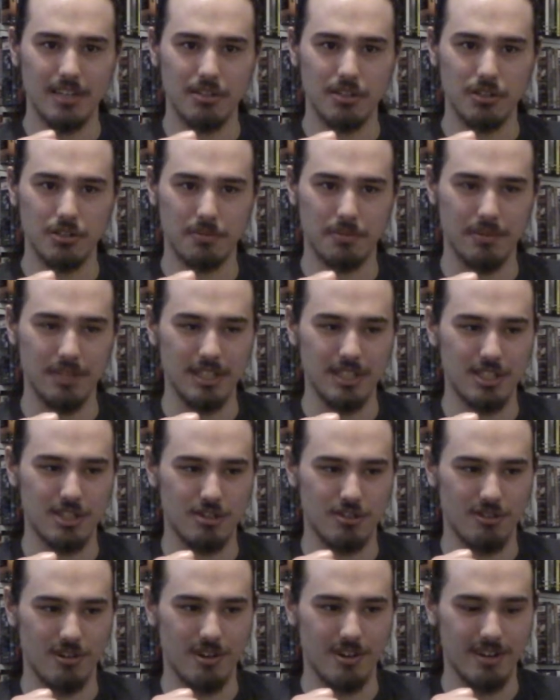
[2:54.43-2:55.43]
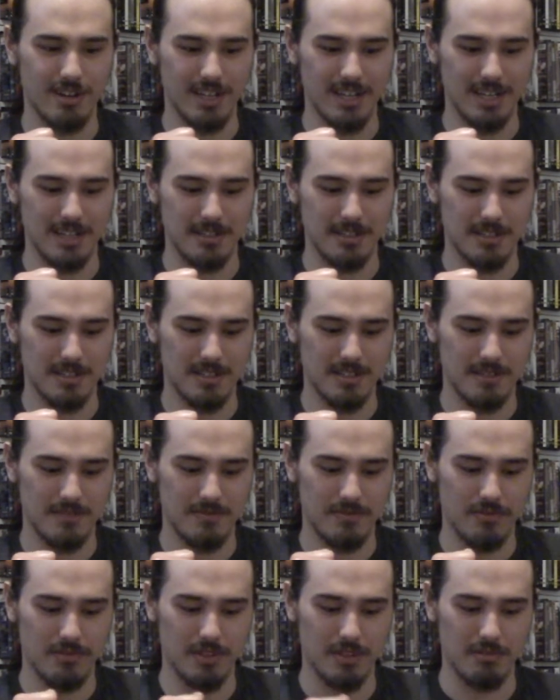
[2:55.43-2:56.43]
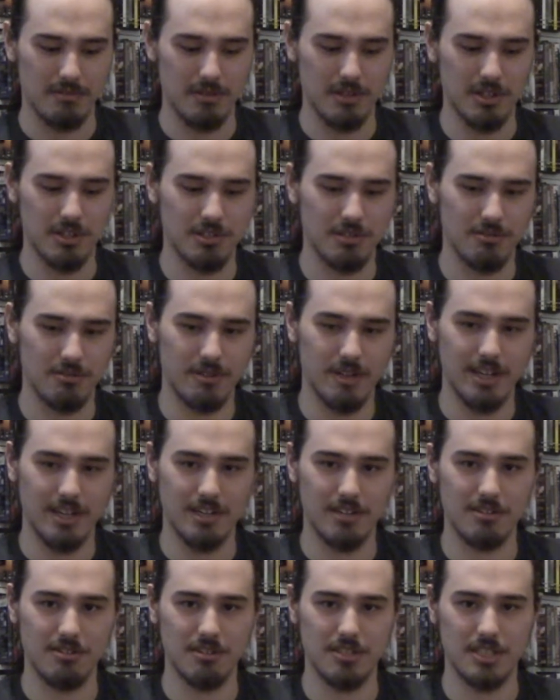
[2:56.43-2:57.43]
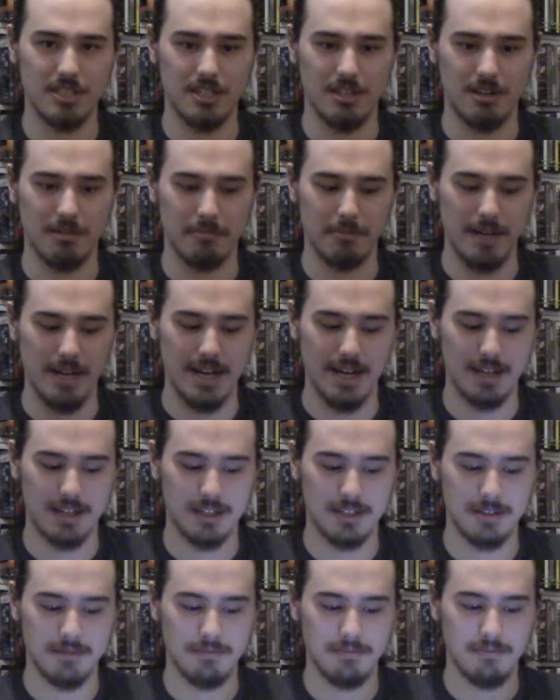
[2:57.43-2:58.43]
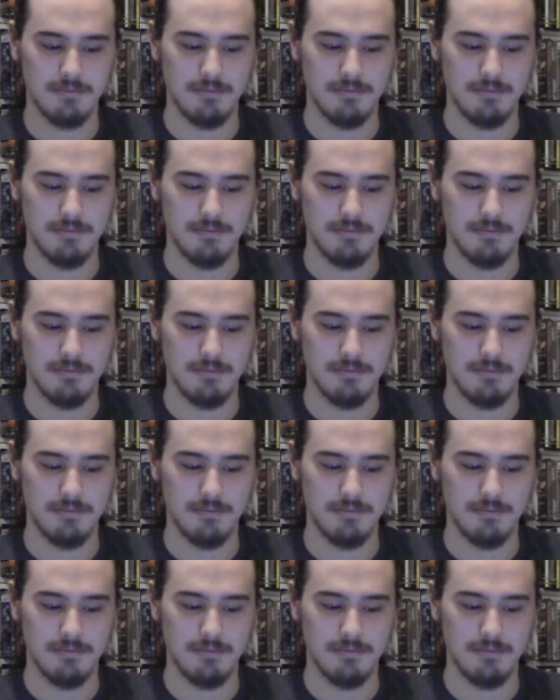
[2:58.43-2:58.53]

it was pretty strong, and the original writers are back.